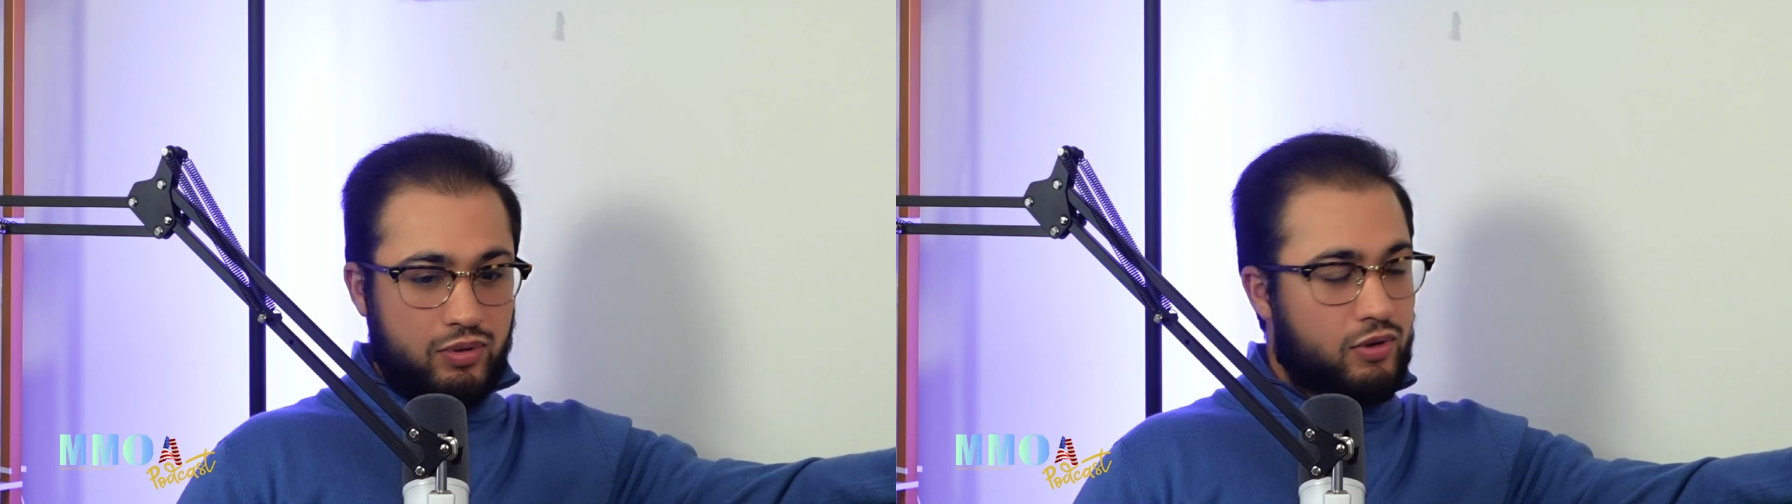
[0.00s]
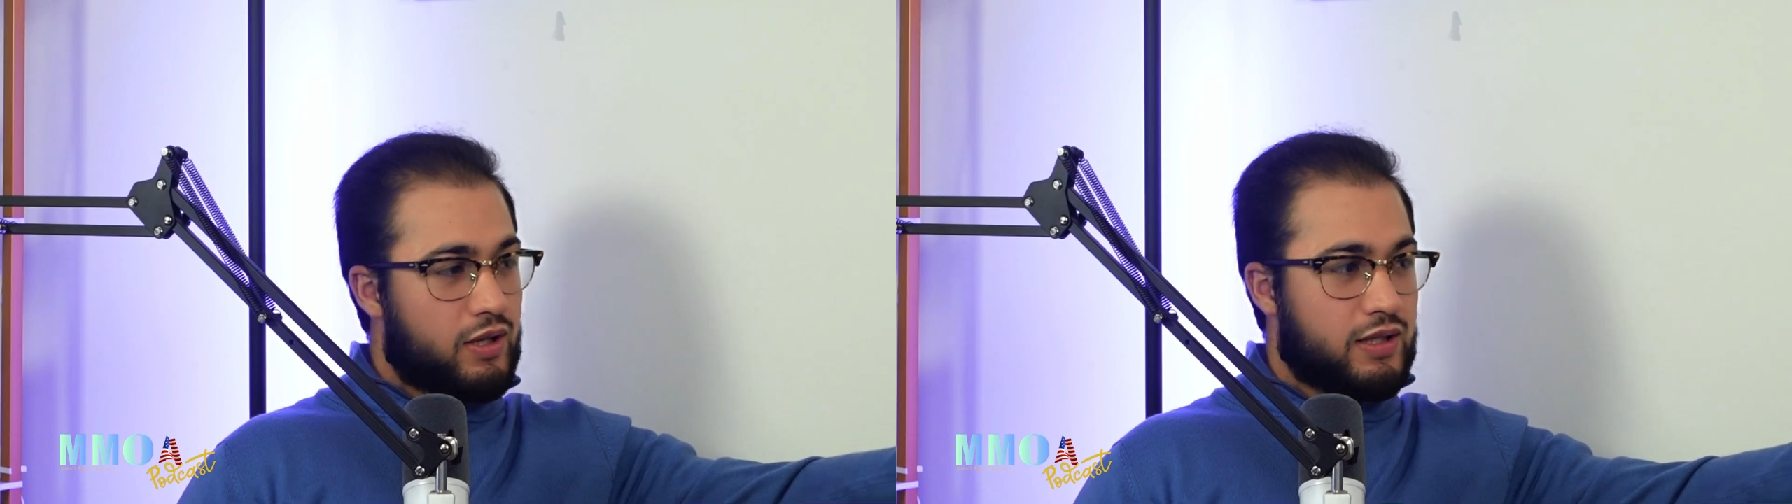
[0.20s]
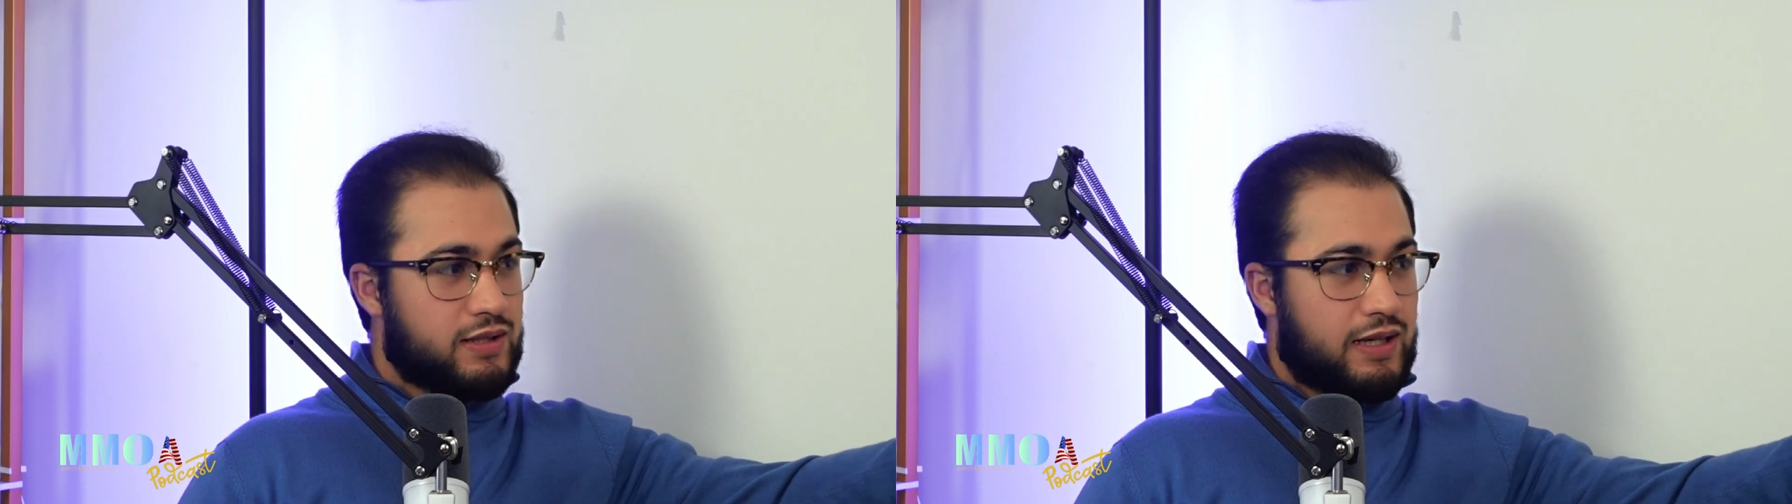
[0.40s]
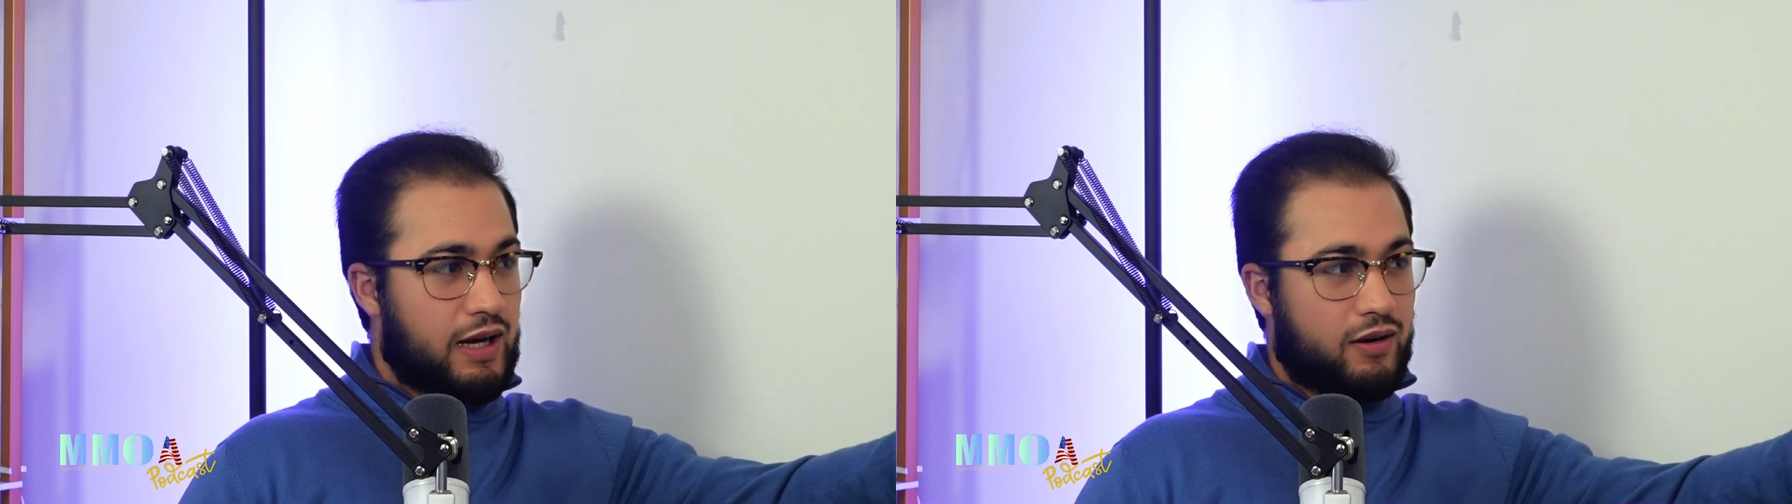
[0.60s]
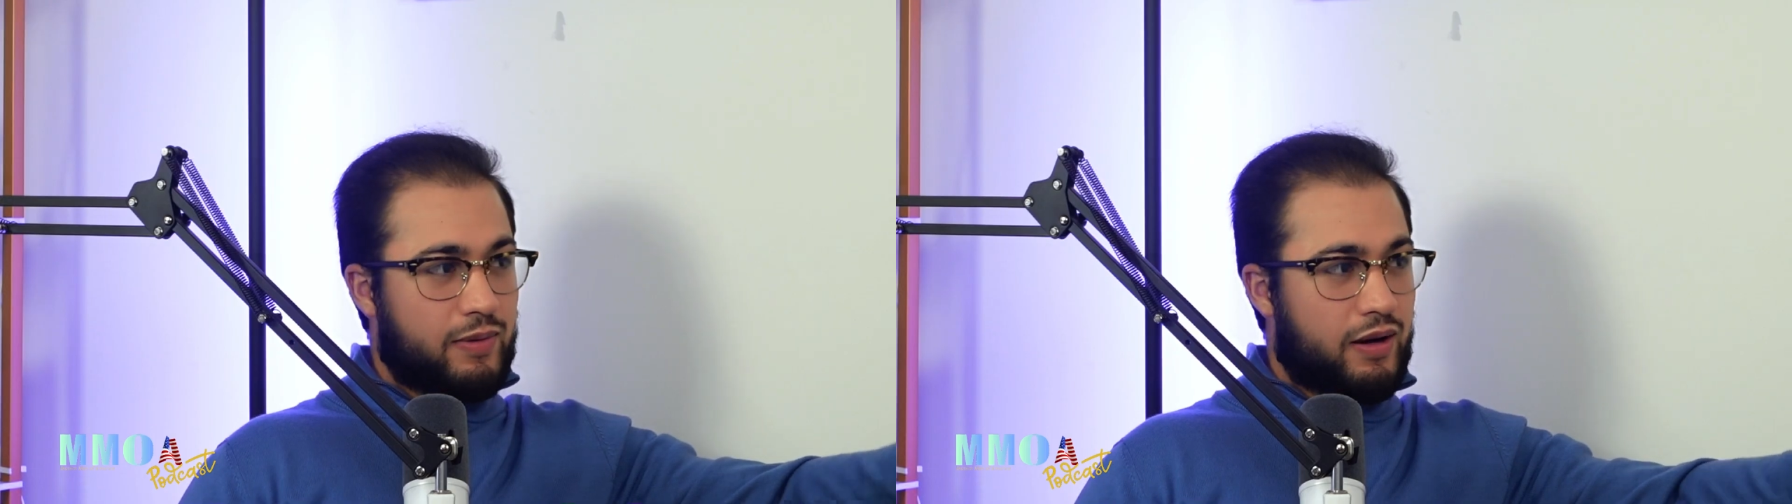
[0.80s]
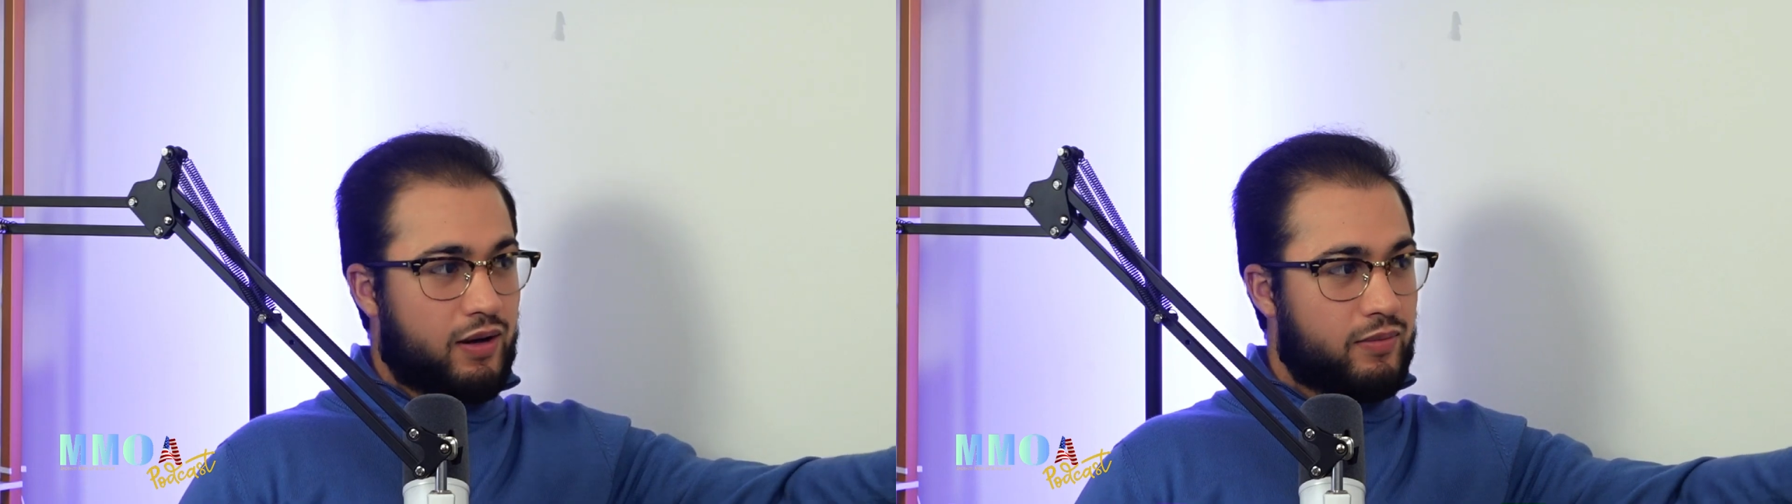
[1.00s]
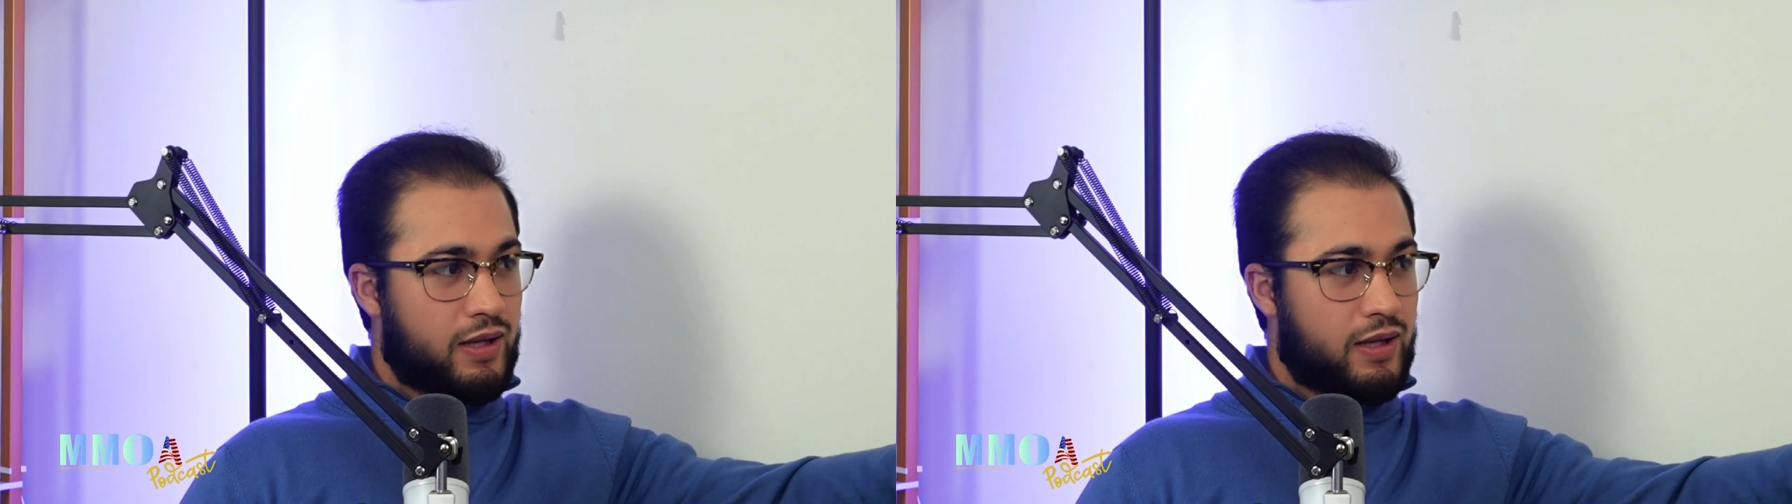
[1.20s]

Putin doesn't care about him.